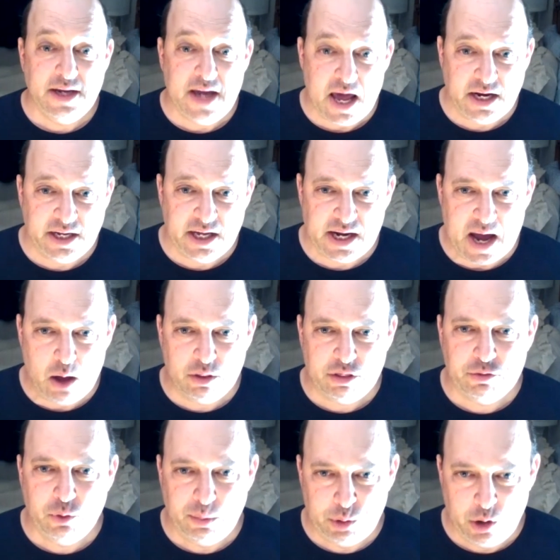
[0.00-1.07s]
getting it out
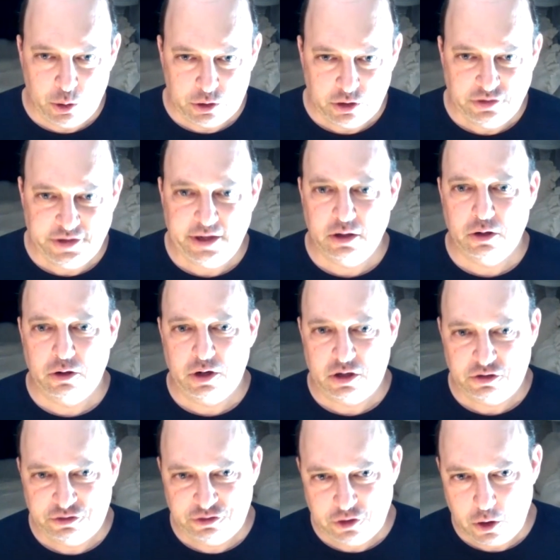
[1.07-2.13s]
through a broker-dealer, a
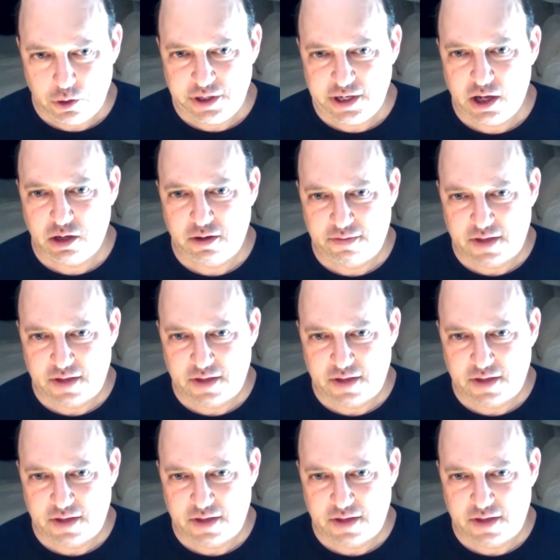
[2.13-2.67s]
custodian,